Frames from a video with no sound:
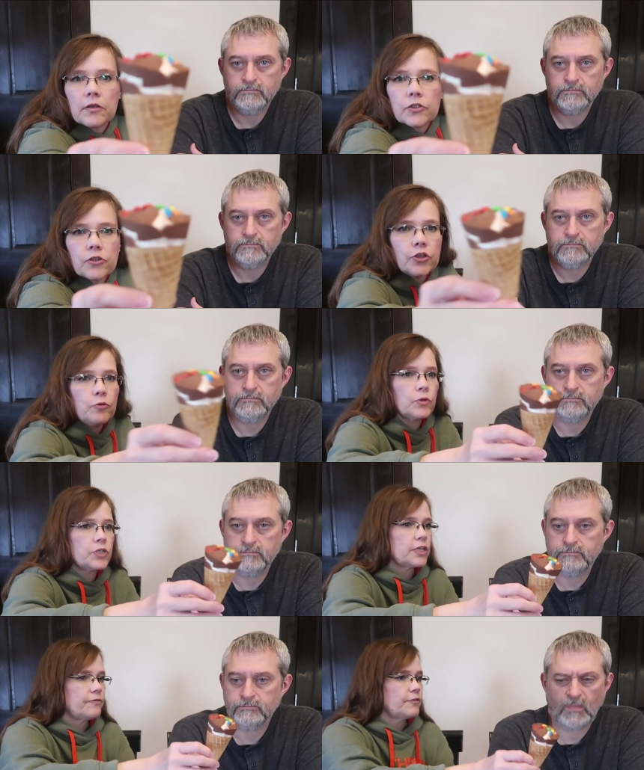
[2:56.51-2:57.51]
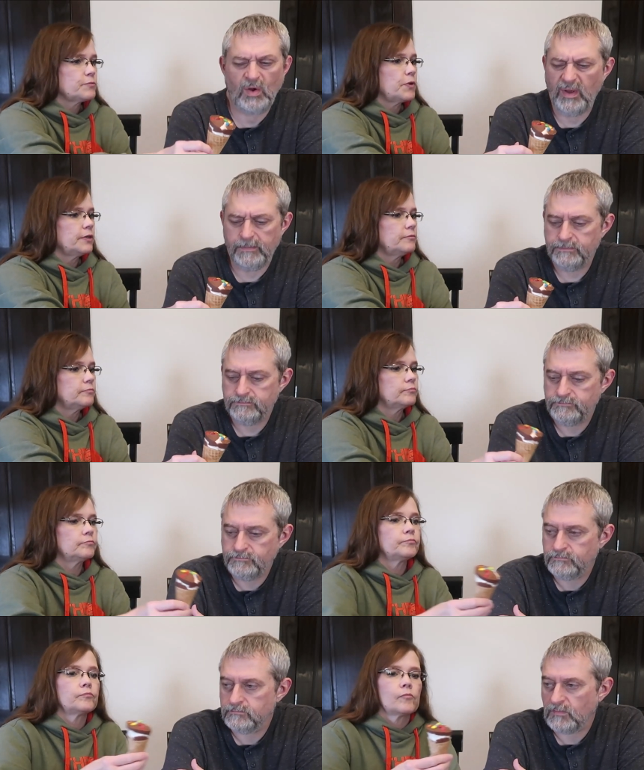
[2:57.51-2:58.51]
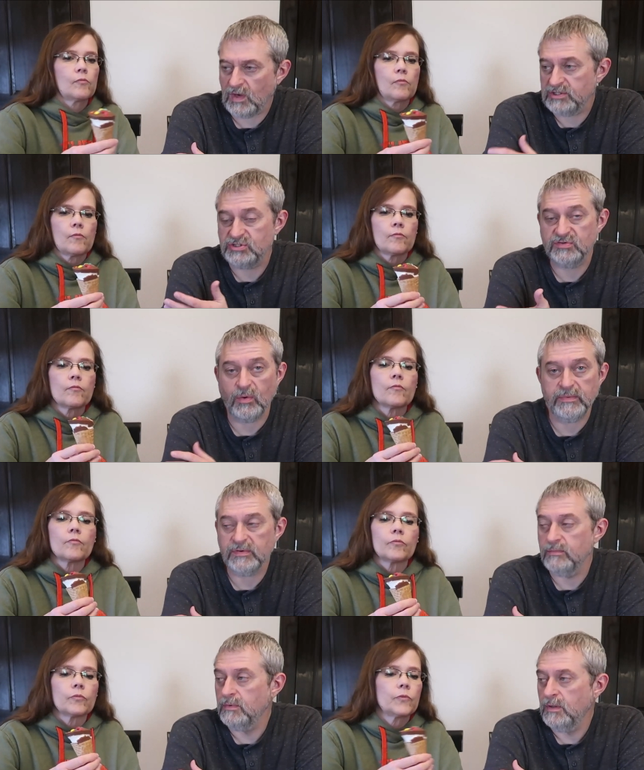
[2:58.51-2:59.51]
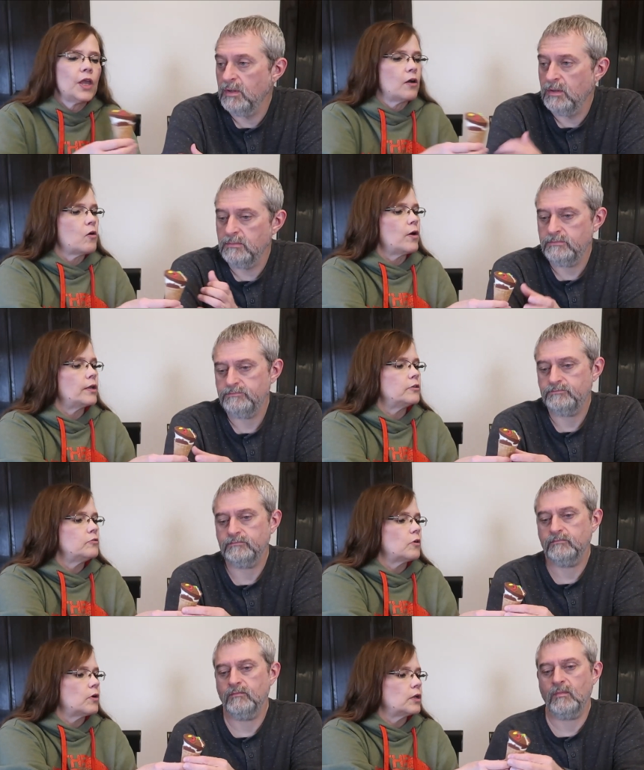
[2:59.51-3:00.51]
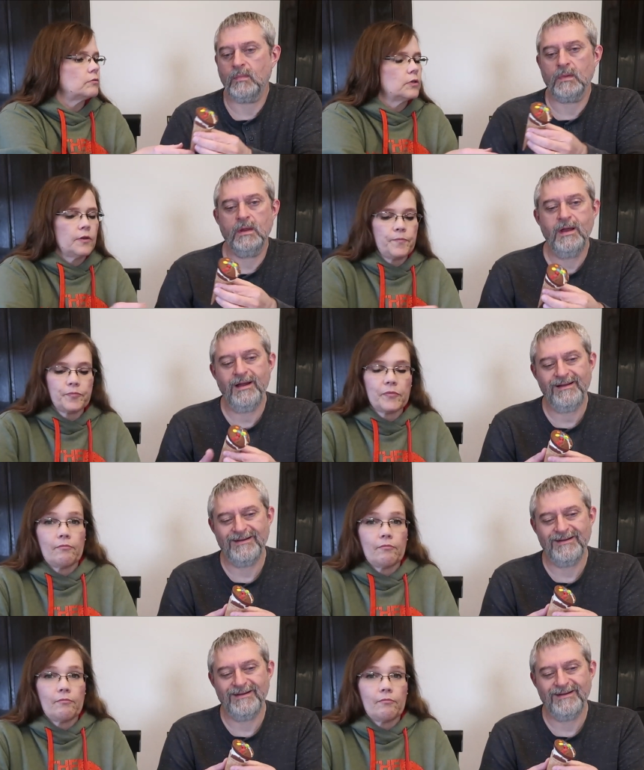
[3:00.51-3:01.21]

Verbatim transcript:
Speaker 1: So do you want to take the first bite?
Speaker 2: Unless you just want me to.
Speaker 1: Yeah, go ahead. You go
Speaker 2: ahead.